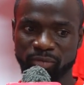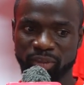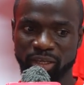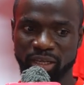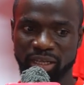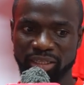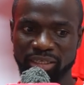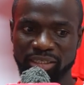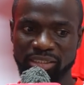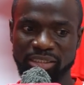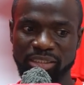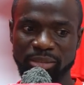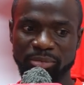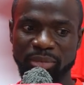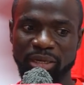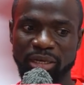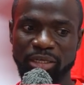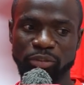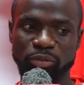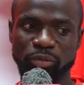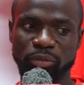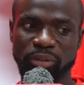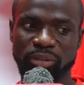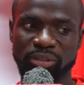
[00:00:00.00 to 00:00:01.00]
I think Simba
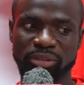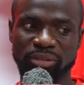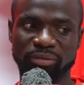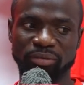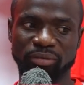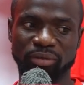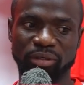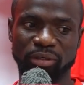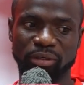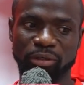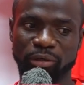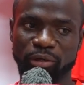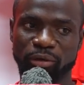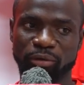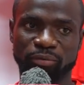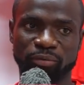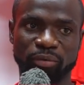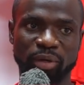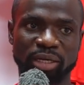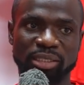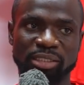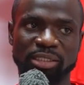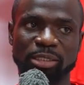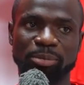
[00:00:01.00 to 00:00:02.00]
has got a lot of
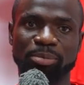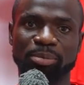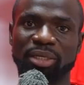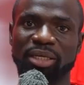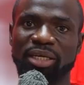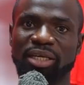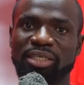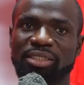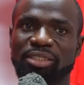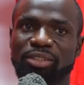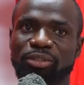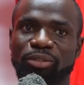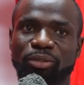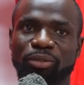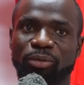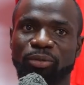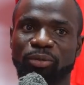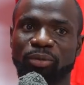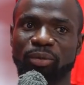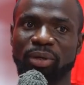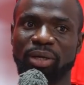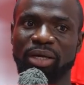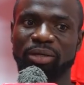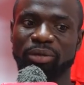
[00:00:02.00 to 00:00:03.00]
quality players,
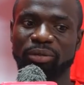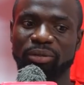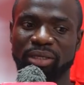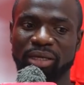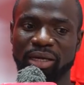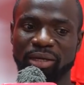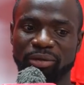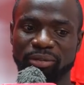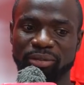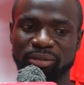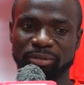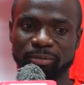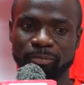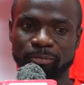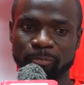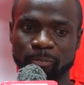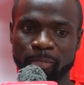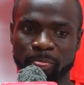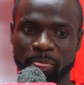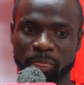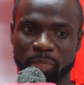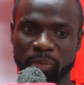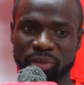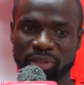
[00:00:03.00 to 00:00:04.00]
so I don't
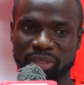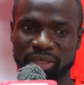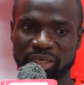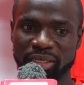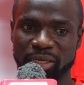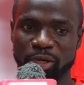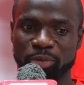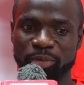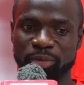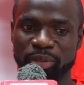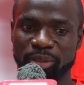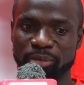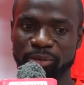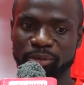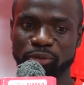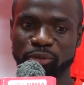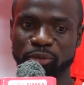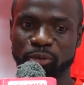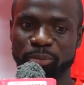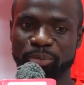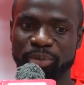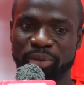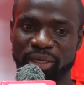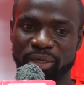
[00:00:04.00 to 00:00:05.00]
think I'll be able
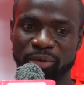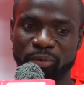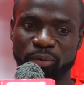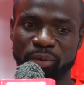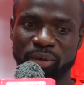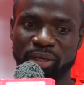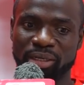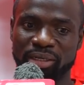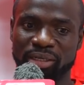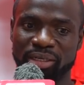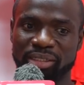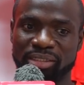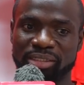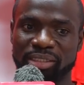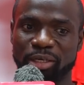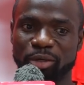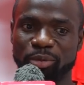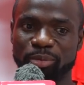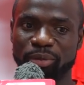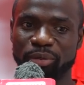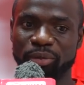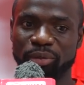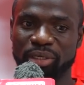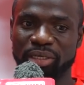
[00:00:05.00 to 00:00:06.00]
to pick one that I'll
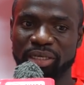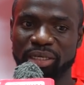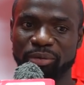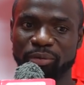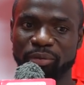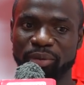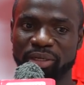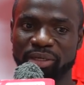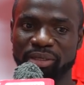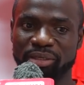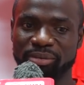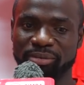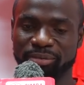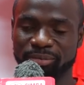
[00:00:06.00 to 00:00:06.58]
be okay with.